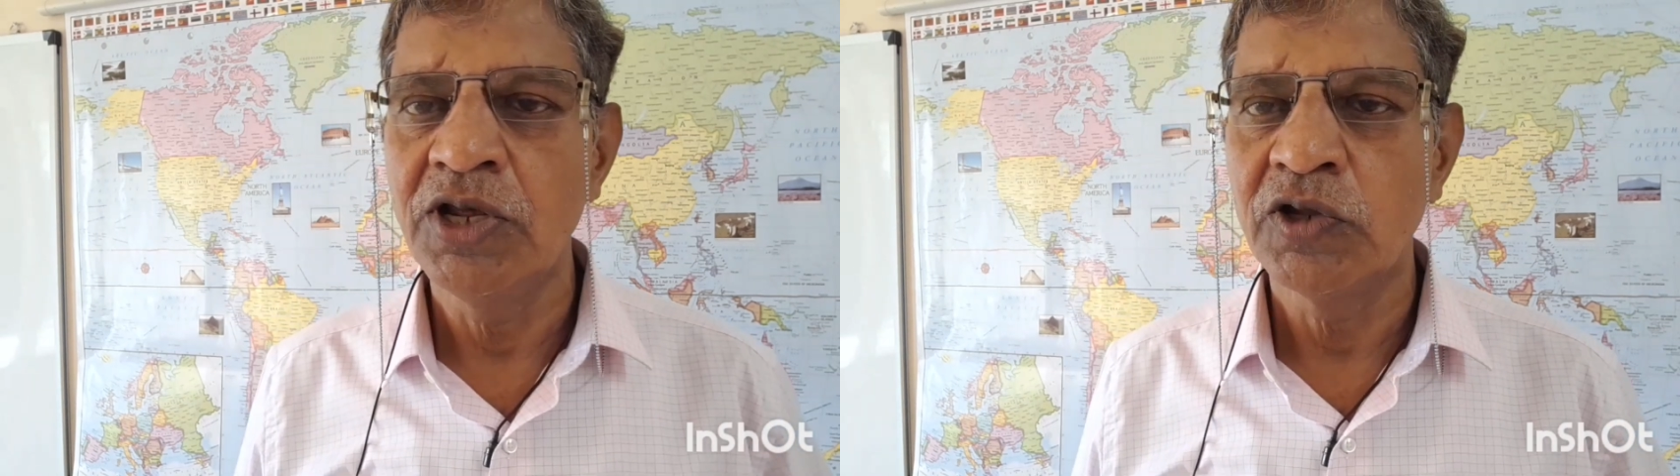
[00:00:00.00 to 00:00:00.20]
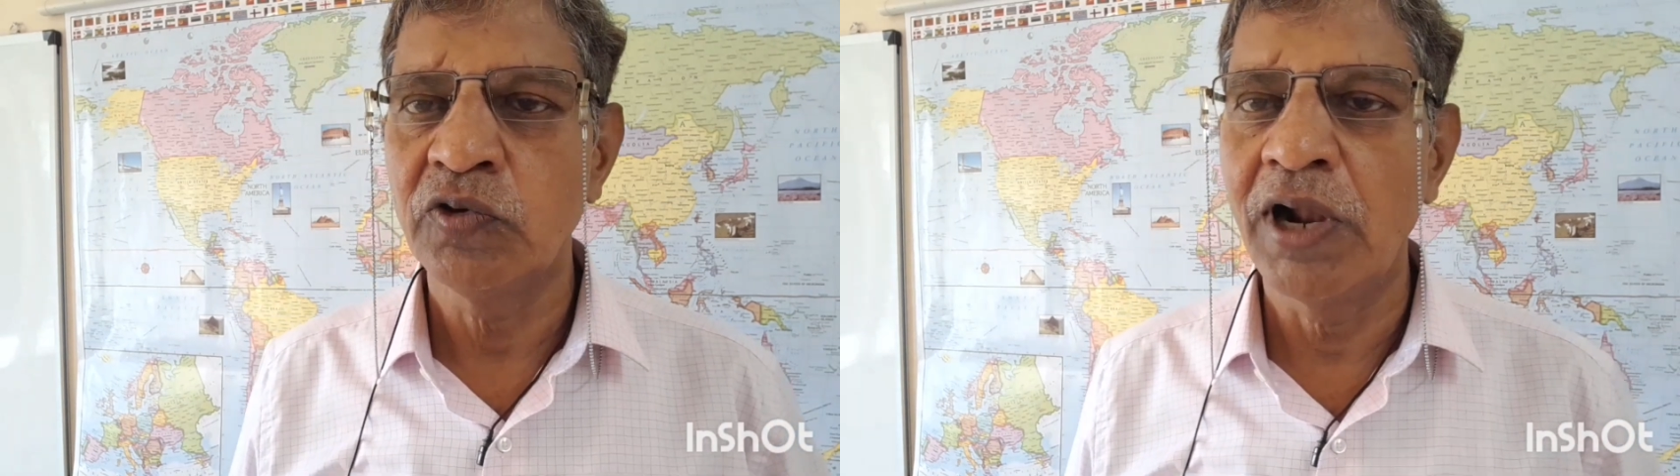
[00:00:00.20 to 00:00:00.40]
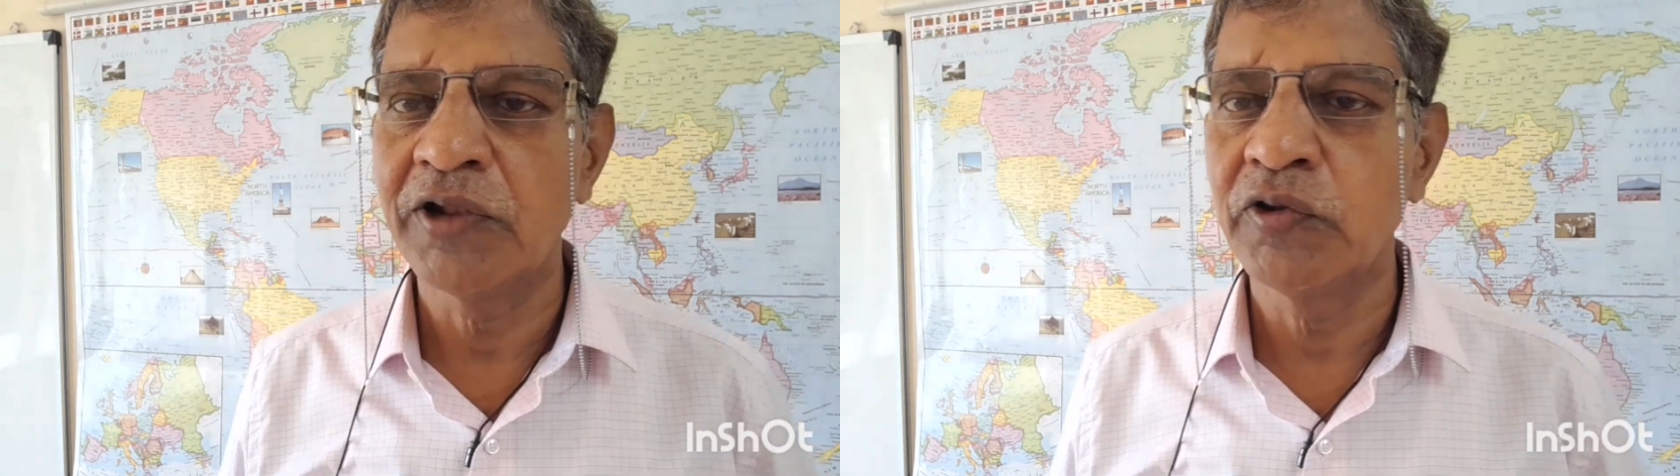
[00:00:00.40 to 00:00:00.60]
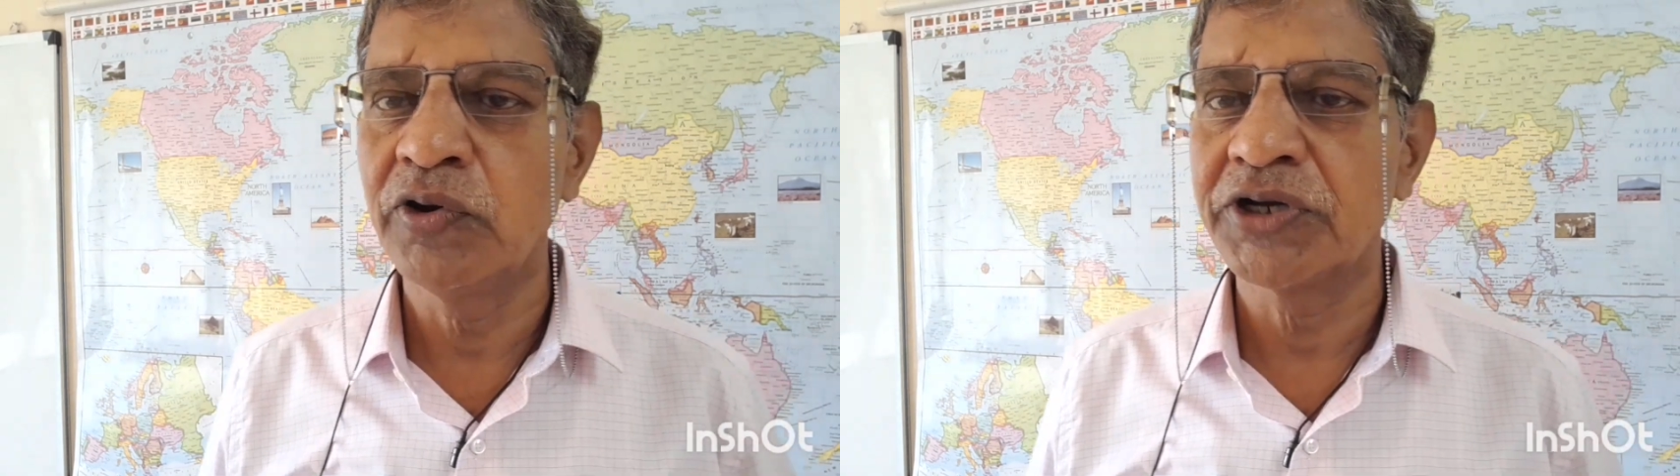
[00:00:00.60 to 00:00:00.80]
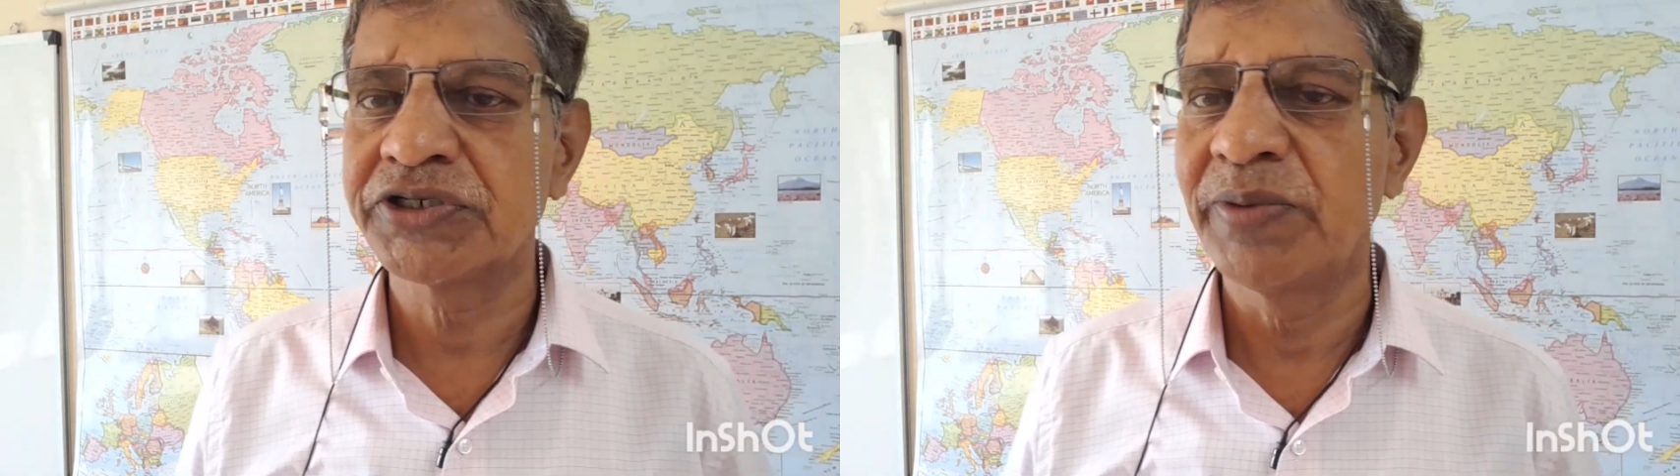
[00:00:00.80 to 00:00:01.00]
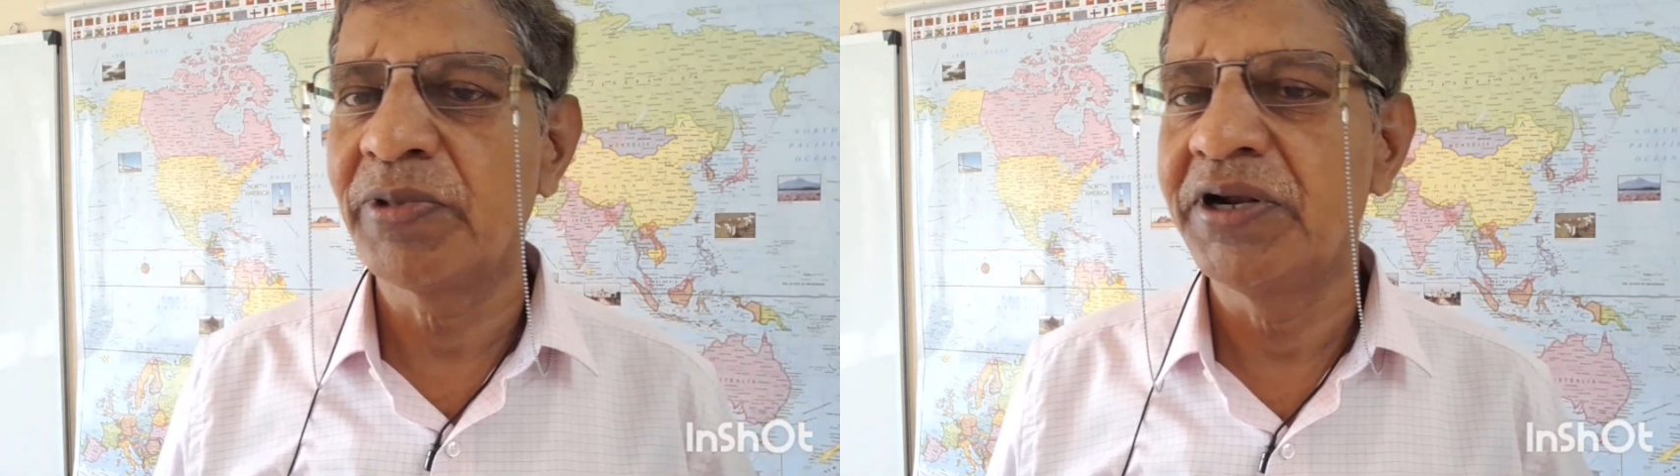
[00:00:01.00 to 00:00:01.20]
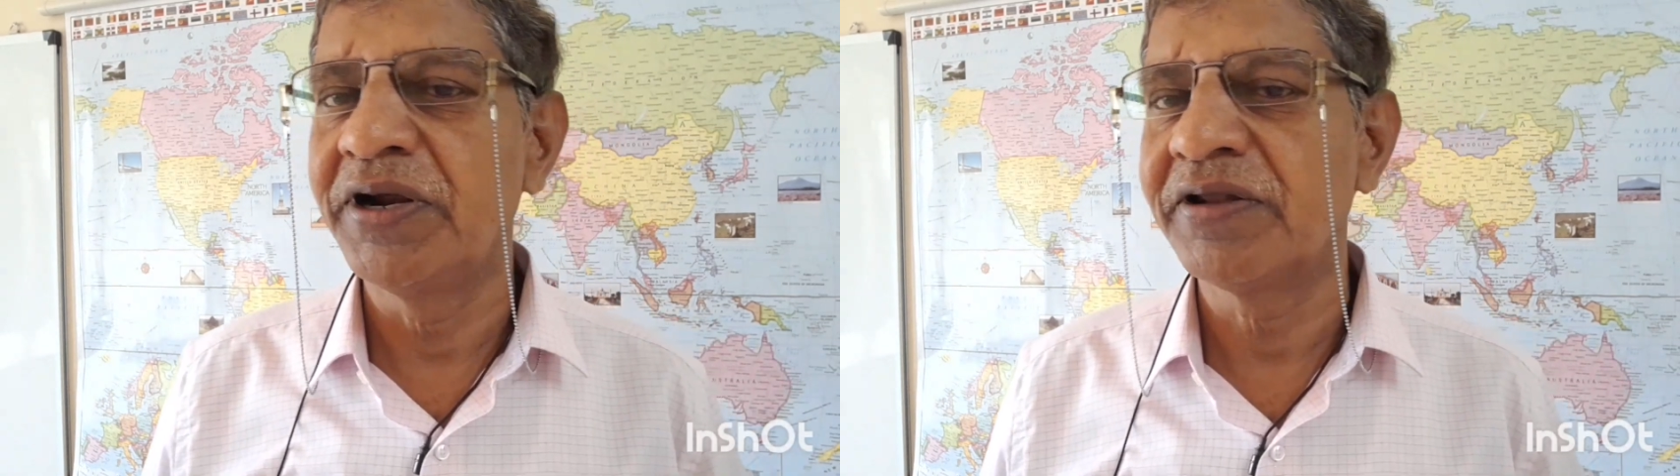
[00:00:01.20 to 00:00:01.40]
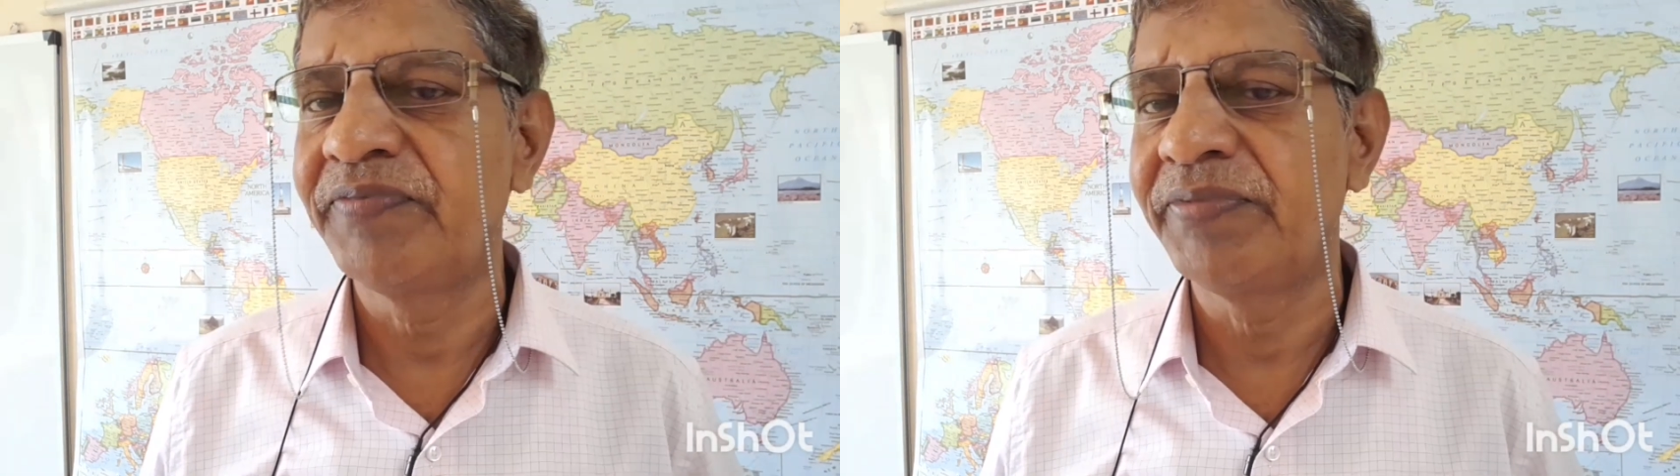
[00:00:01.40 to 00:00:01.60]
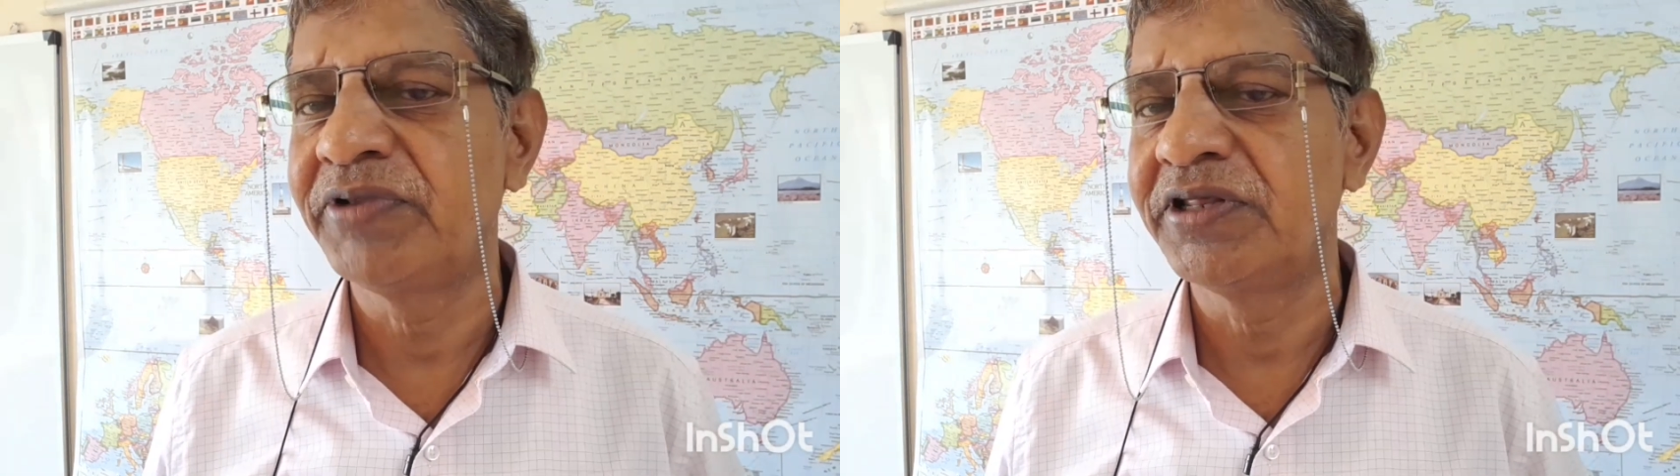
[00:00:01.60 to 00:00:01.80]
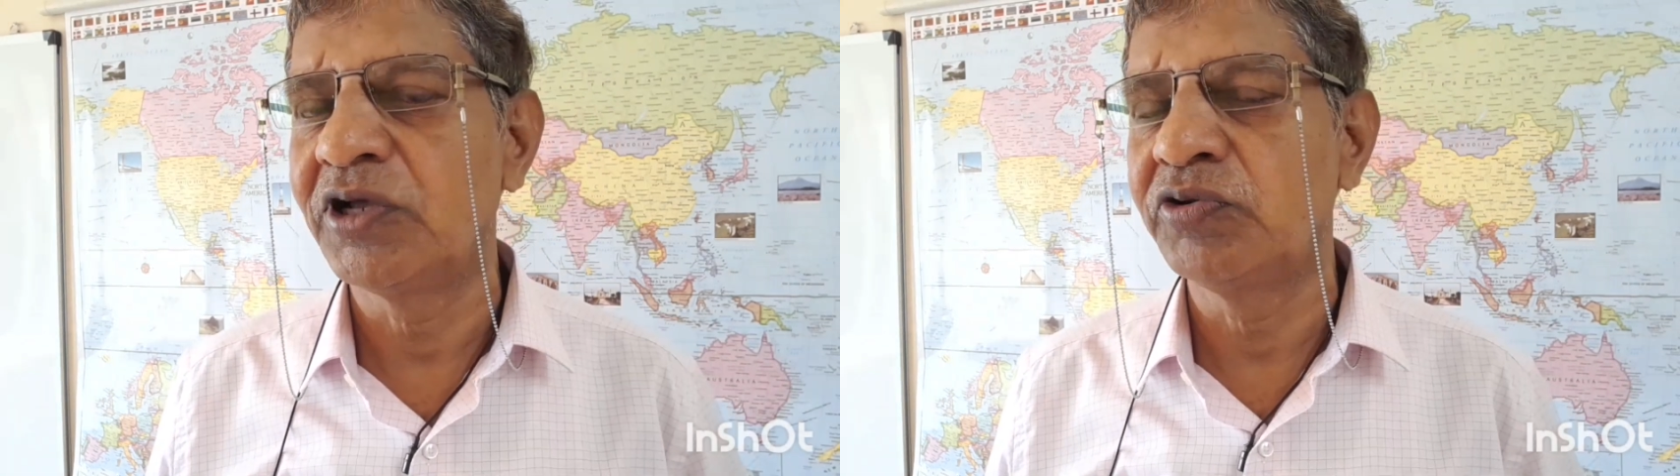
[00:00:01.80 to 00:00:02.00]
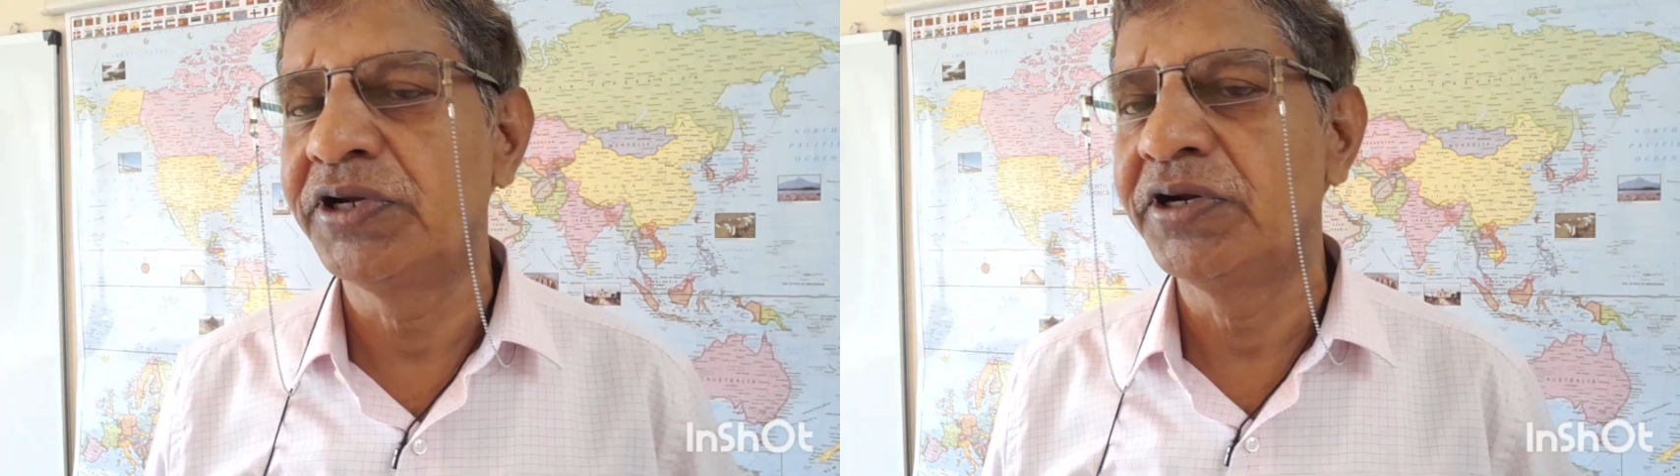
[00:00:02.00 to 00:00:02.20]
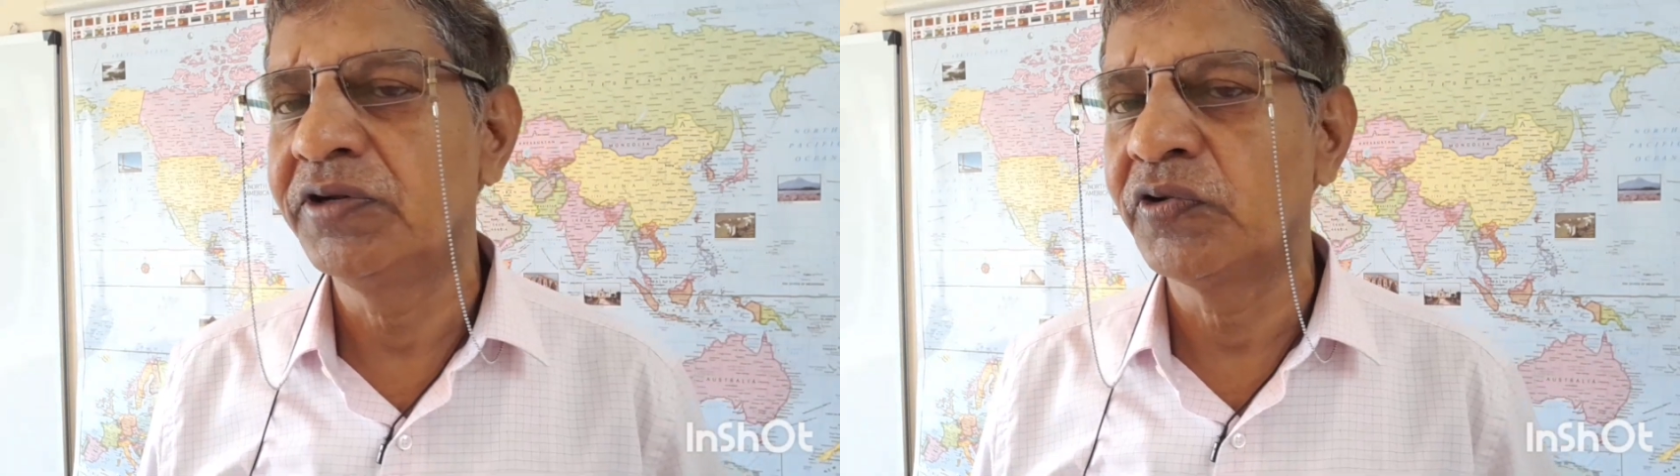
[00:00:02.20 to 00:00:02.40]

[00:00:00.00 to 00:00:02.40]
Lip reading: So also custom clears 15,000.